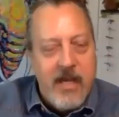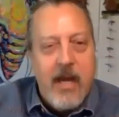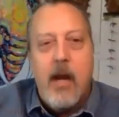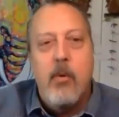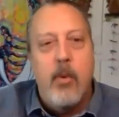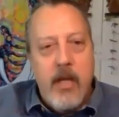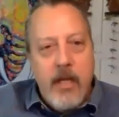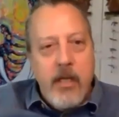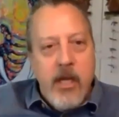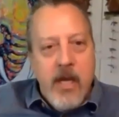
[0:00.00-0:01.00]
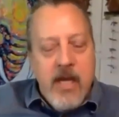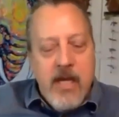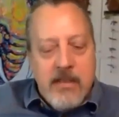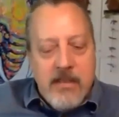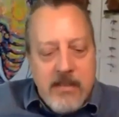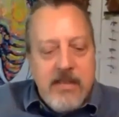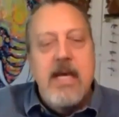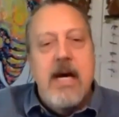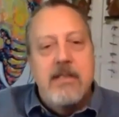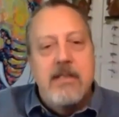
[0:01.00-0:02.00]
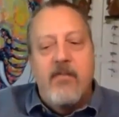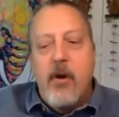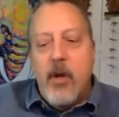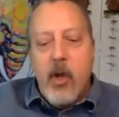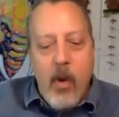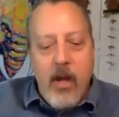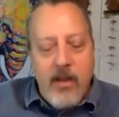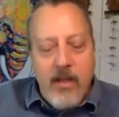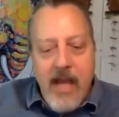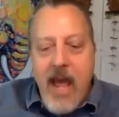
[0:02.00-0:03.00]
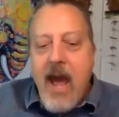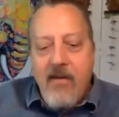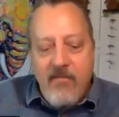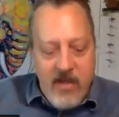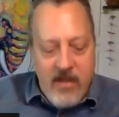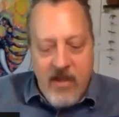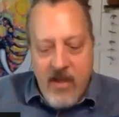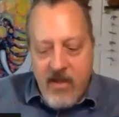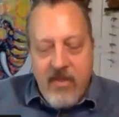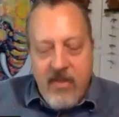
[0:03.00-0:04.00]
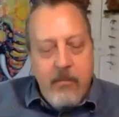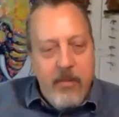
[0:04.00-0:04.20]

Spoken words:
And I really see us very quickly having that